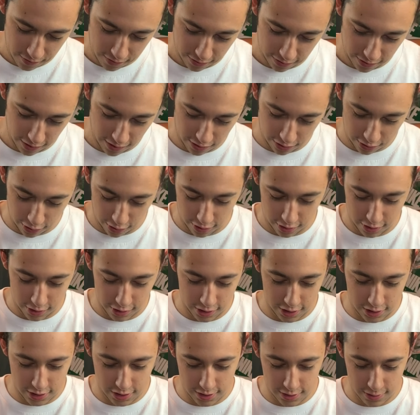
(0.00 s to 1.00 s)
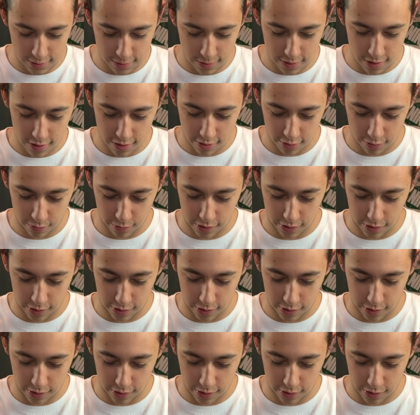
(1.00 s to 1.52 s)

These look good too. These look